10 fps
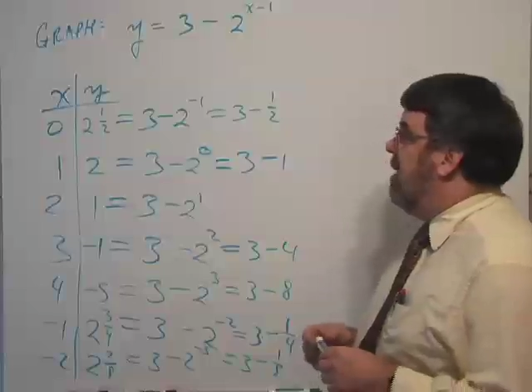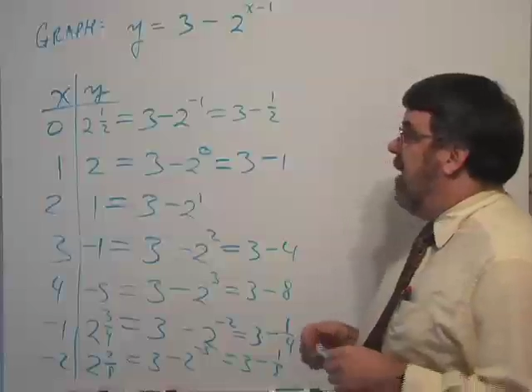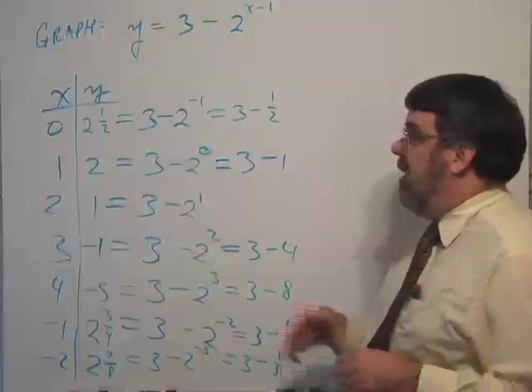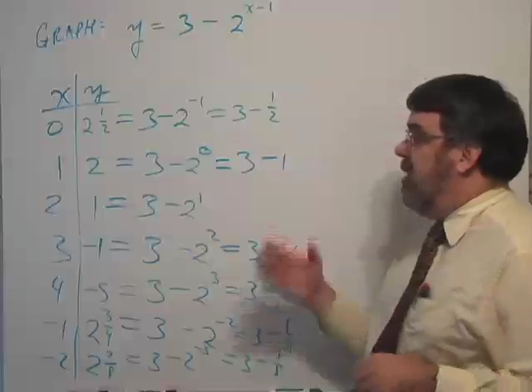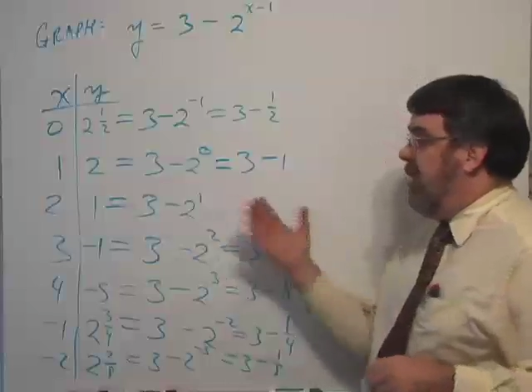
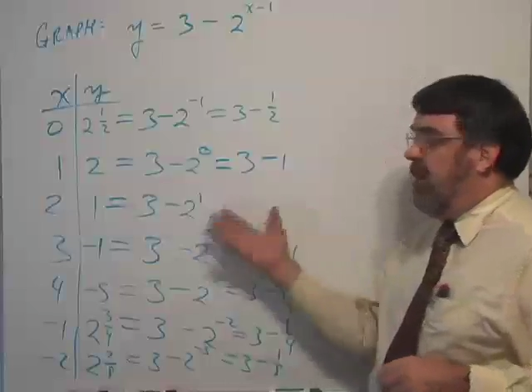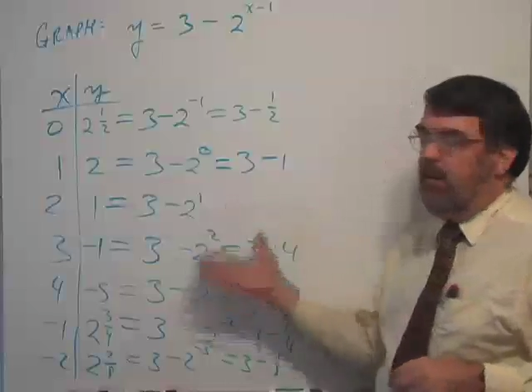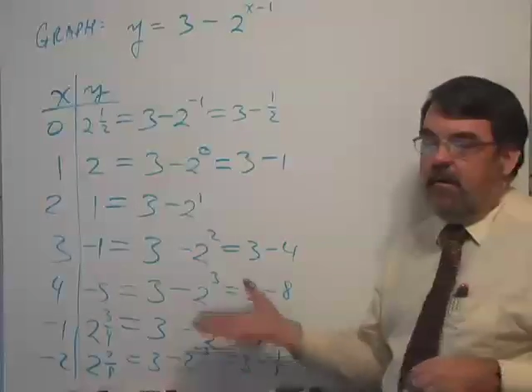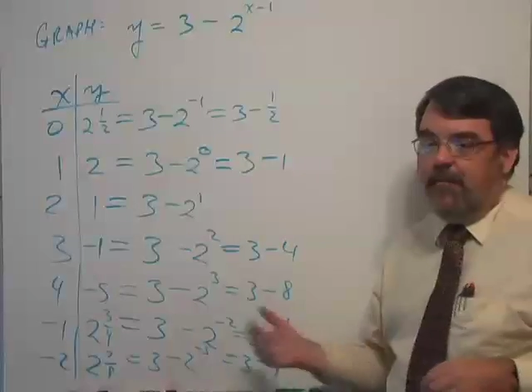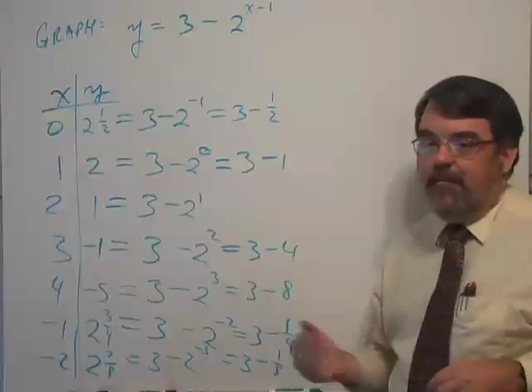
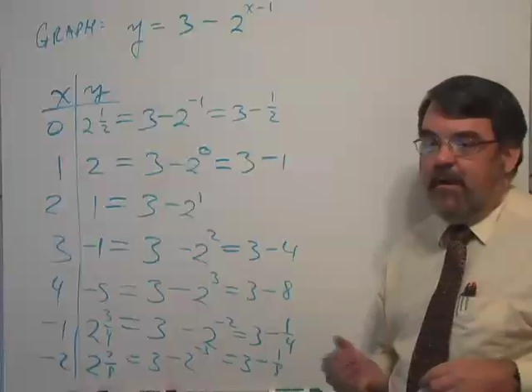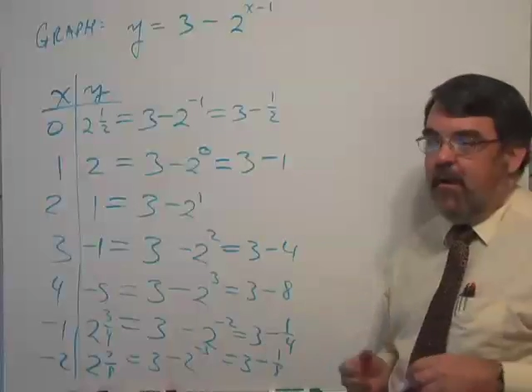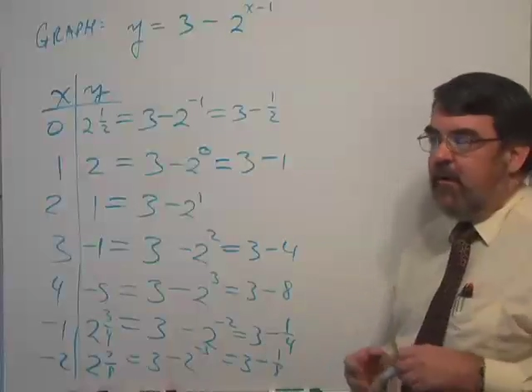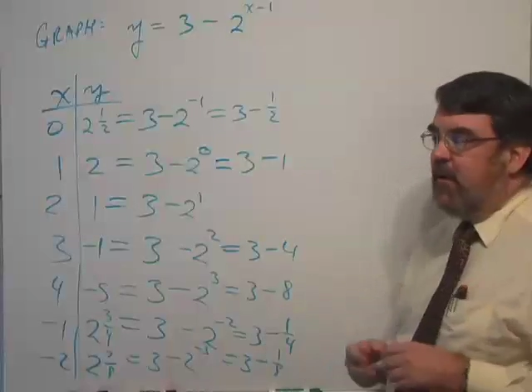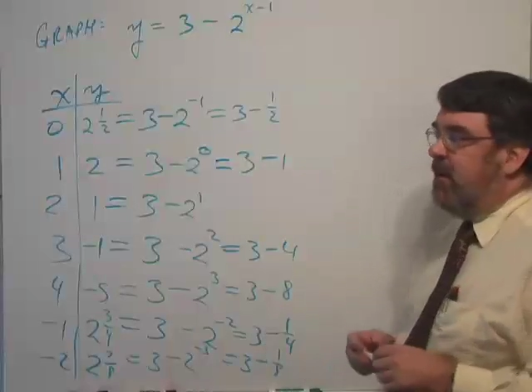and
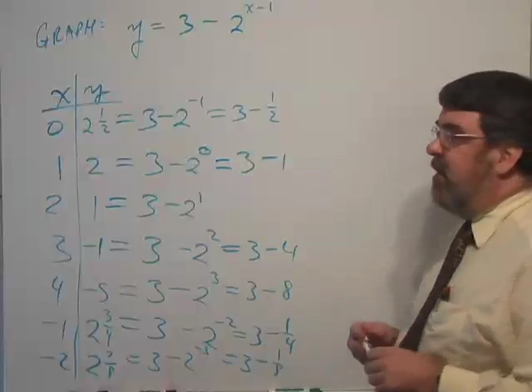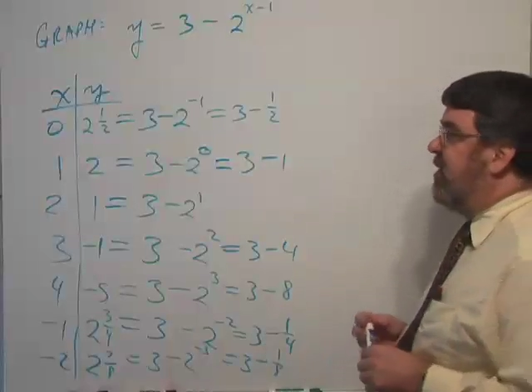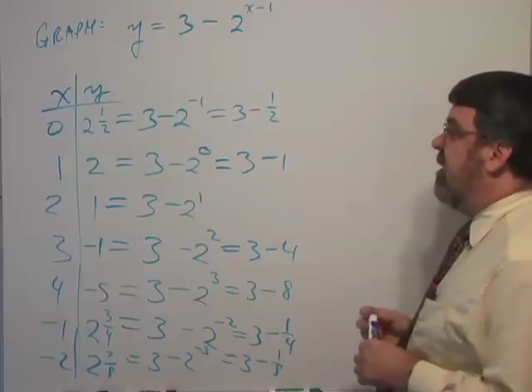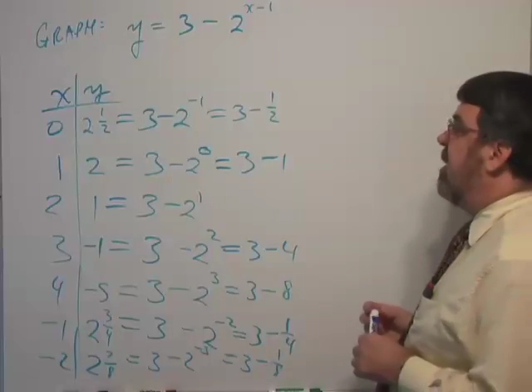calculate these on